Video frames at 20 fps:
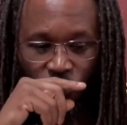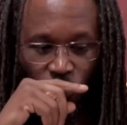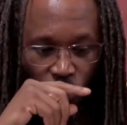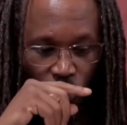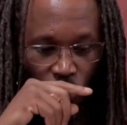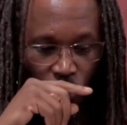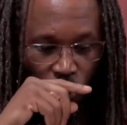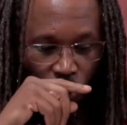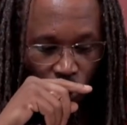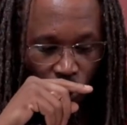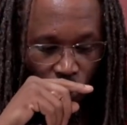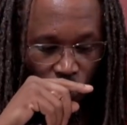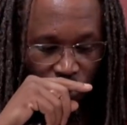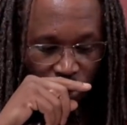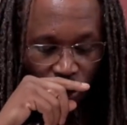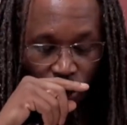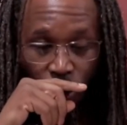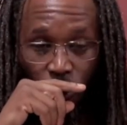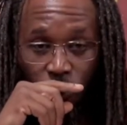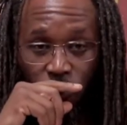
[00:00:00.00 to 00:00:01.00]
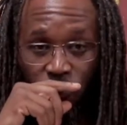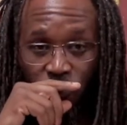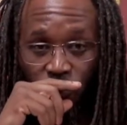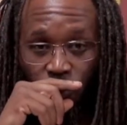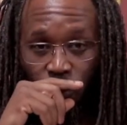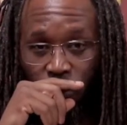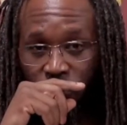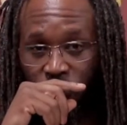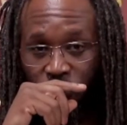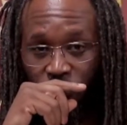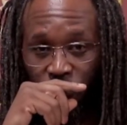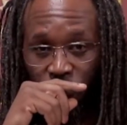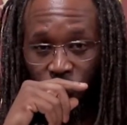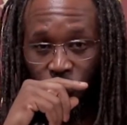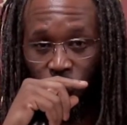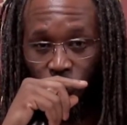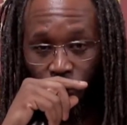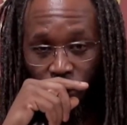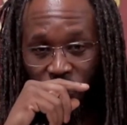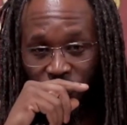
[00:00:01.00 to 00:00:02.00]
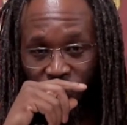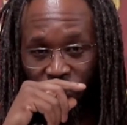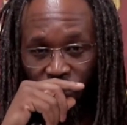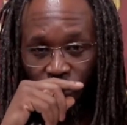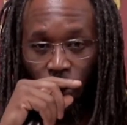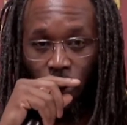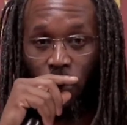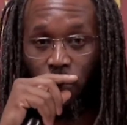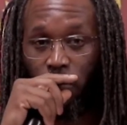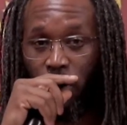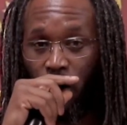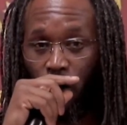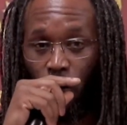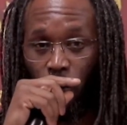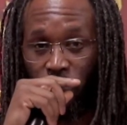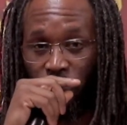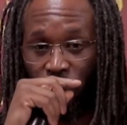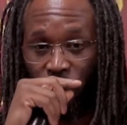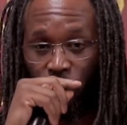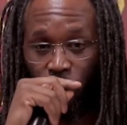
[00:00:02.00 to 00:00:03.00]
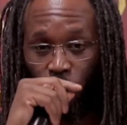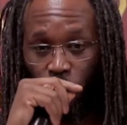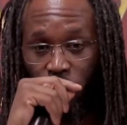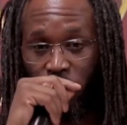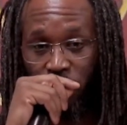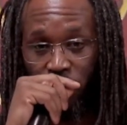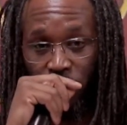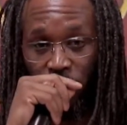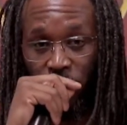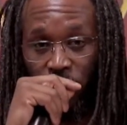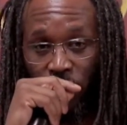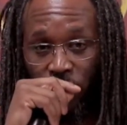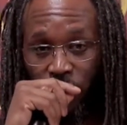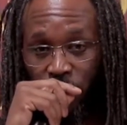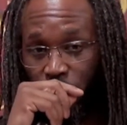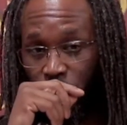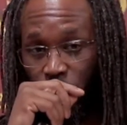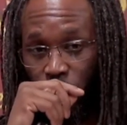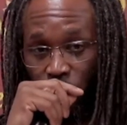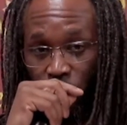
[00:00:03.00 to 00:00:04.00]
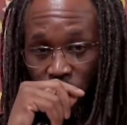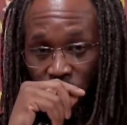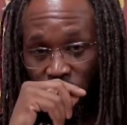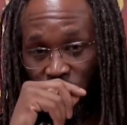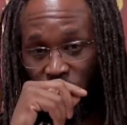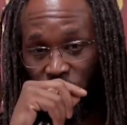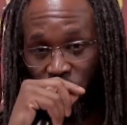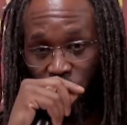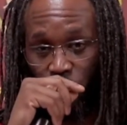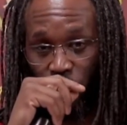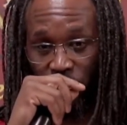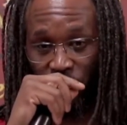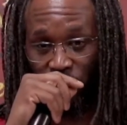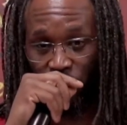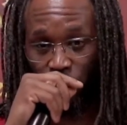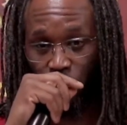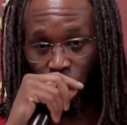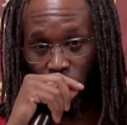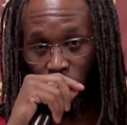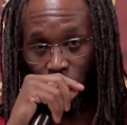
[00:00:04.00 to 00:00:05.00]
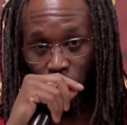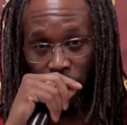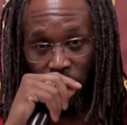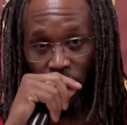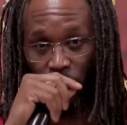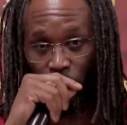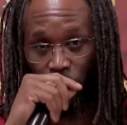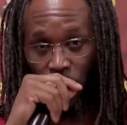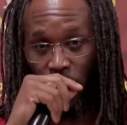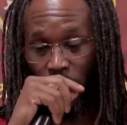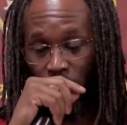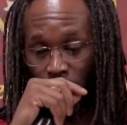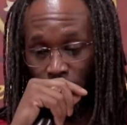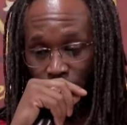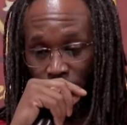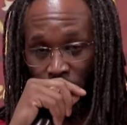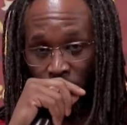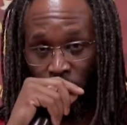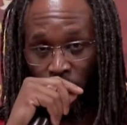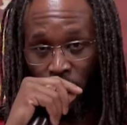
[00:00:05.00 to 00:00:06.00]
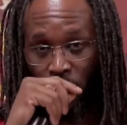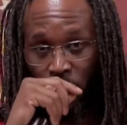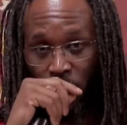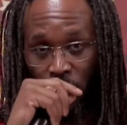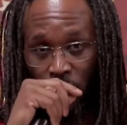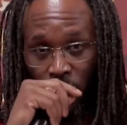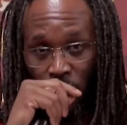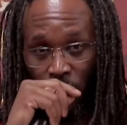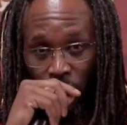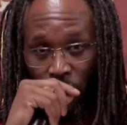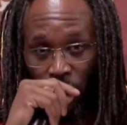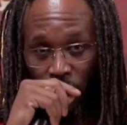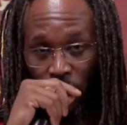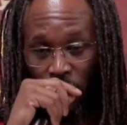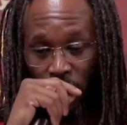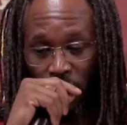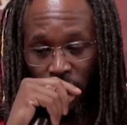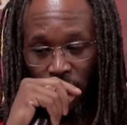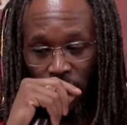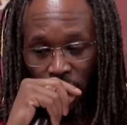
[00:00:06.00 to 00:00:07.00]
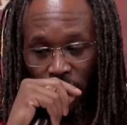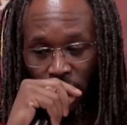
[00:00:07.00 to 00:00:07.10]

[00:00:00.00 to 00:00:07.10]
or rehearsed what to do, or even thought about what you're gonna do in a situation where you're being robbed, right?